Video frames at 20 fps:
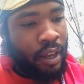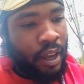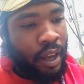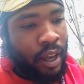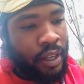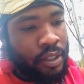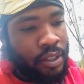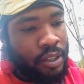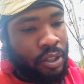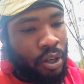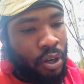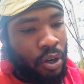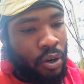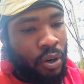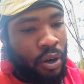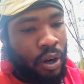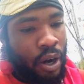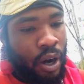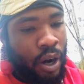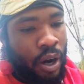And
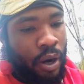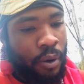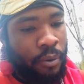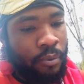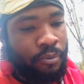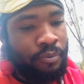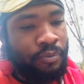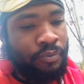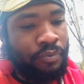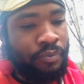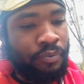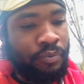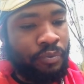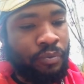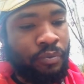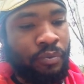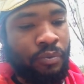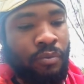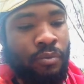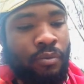so
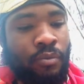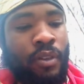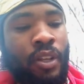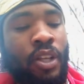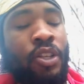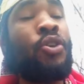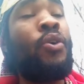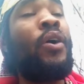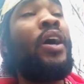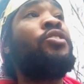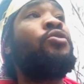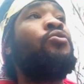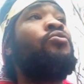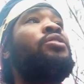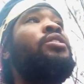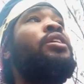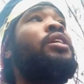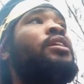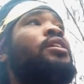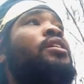so as you
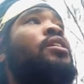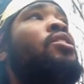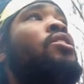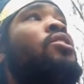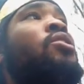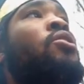see,